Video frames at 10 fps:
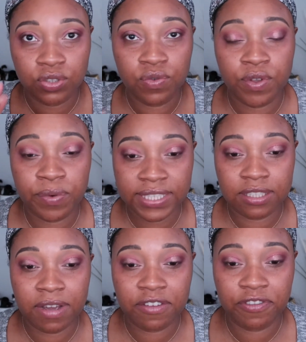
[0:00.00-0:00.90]
do the rest
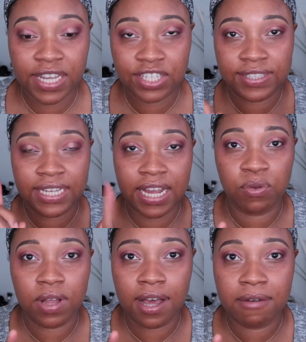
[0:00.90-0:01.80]
of my face, and I
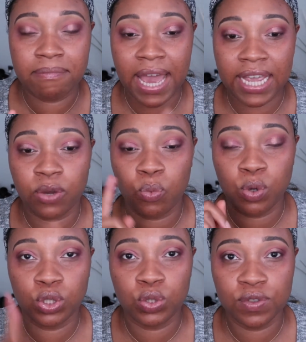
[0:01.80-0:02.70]
will come back and
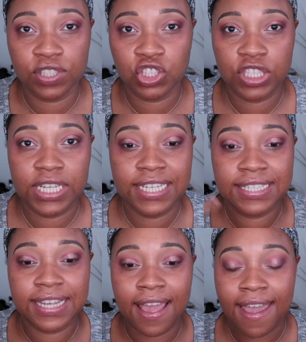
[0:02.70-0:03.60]
we'll do the cheeks